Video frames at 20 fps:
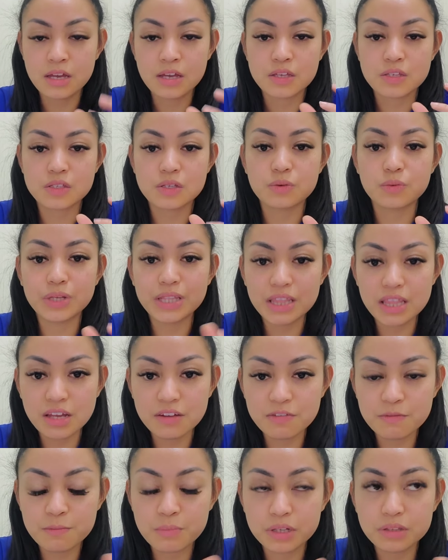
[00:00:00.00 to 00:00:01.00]
So with
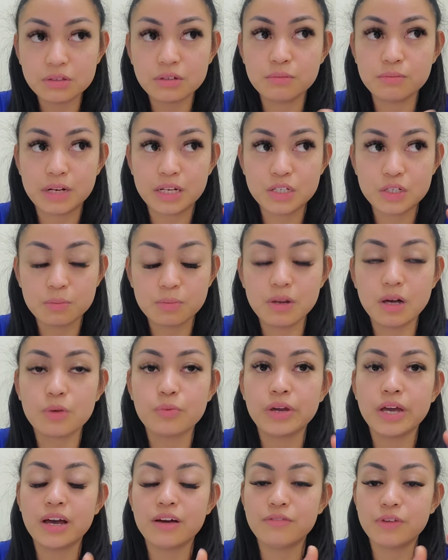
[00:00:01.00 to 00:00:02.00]
left bundle branch
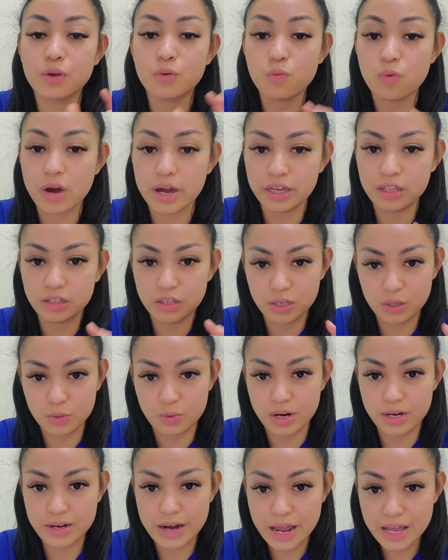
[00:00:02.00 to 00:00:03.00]
block, we have a wide
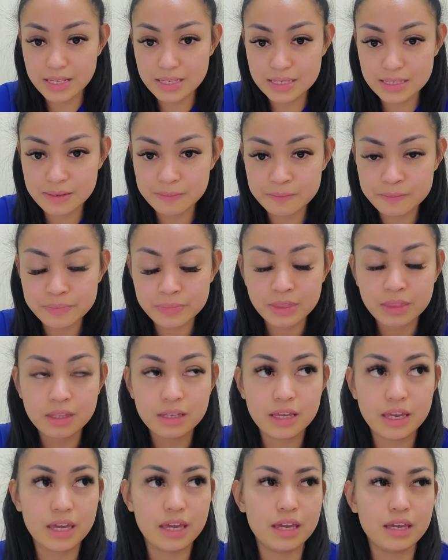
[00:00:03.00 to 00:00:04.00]
QRS,
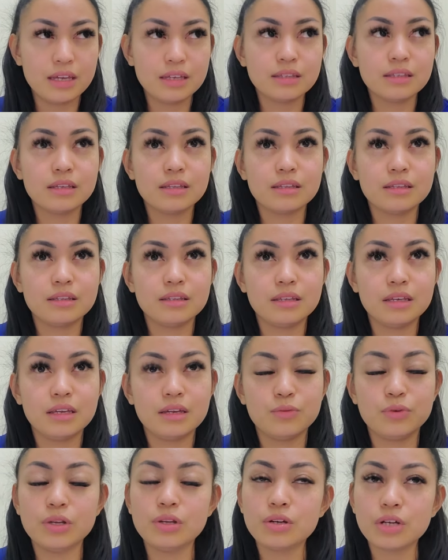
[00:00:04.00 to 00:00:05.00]
and
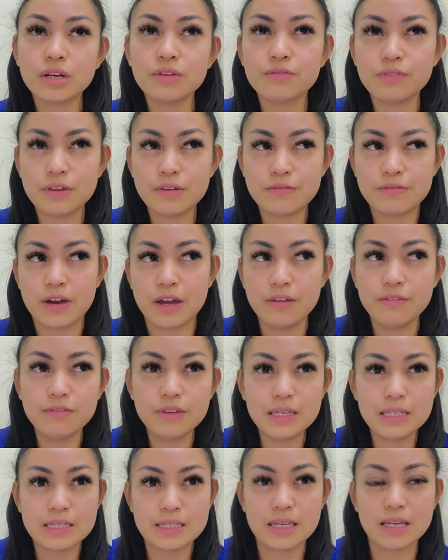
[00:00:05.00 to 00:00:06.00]
we look at V5,
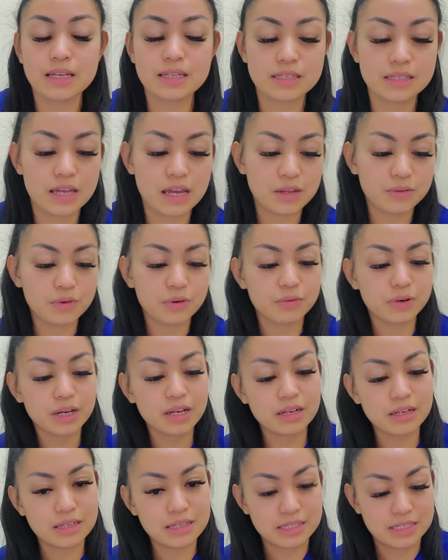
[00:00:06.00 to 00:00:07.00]
V6, and what we're
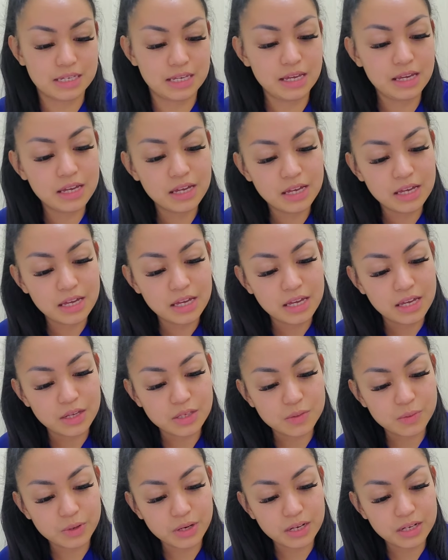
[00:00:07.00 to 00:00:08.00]
gonna see
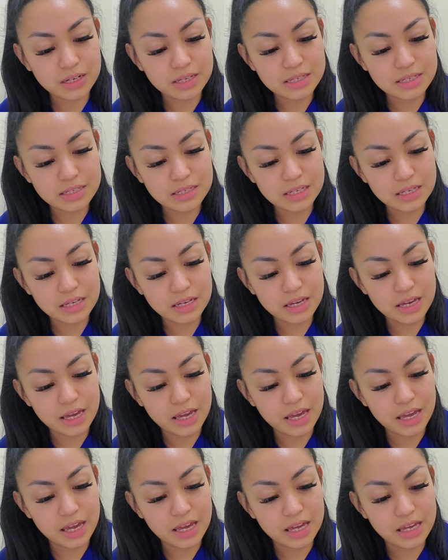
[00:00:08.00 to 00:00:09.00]
is we're gonna see
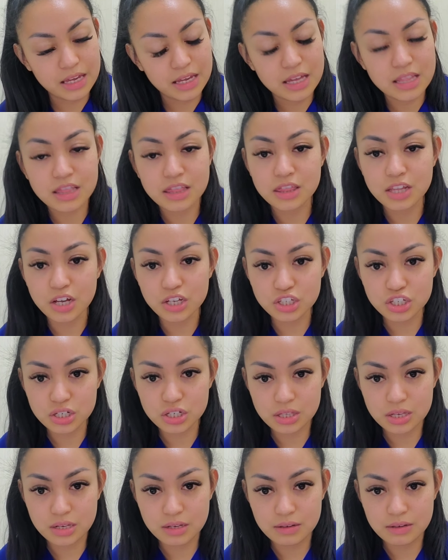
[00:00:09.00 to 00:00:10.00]
a
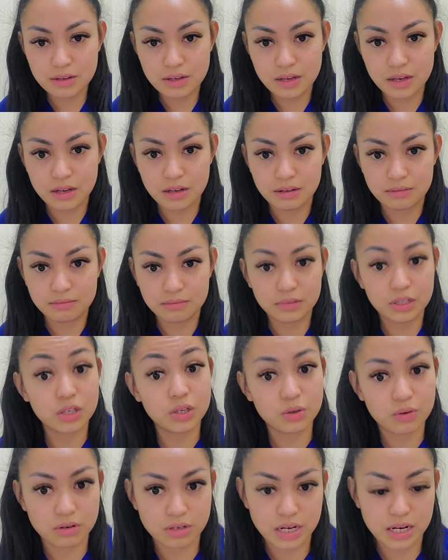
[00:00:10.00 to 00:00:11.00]
notched
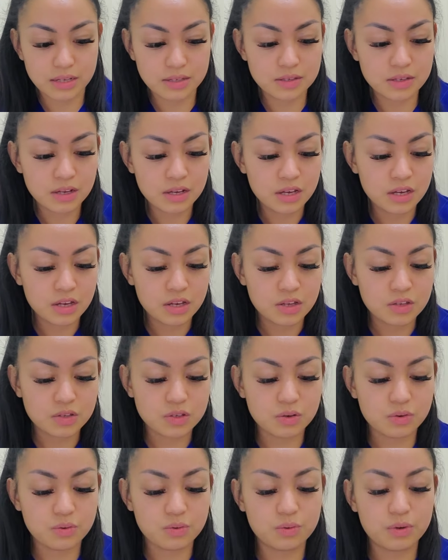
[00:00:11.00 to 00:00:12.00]
QRS.
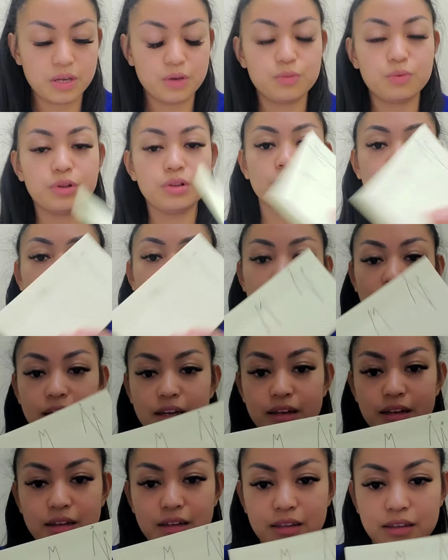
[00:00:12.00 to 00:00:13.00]
So it would look
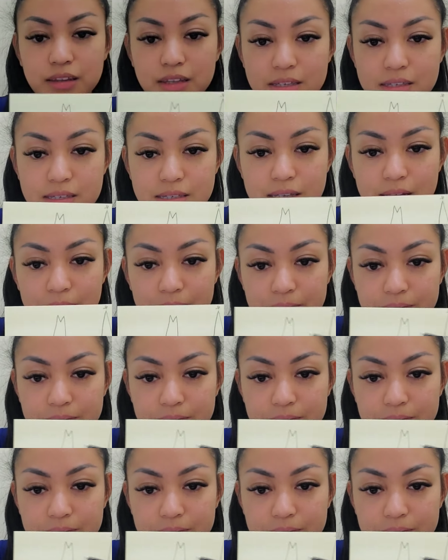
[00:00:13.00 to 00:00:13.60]
like this.